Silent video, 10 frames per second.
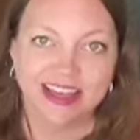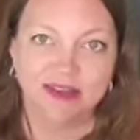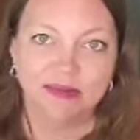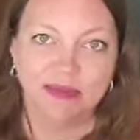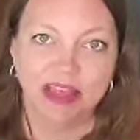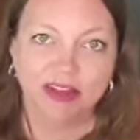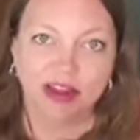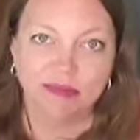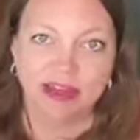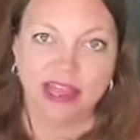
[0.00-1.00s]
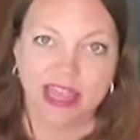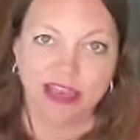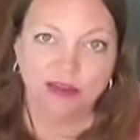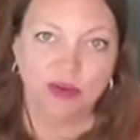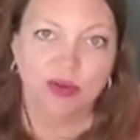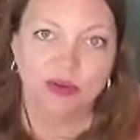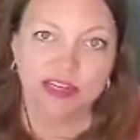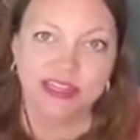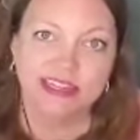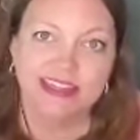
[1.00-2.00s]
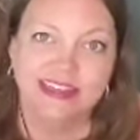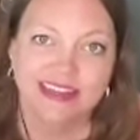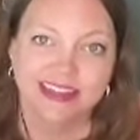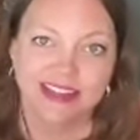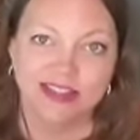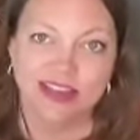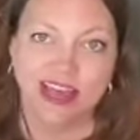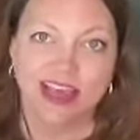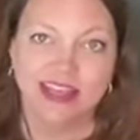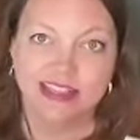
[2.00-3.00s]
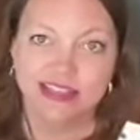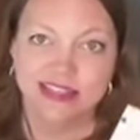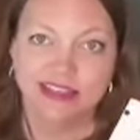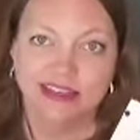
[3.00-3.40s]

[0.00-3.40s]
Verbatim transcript: um, my grandma hand wrote. She has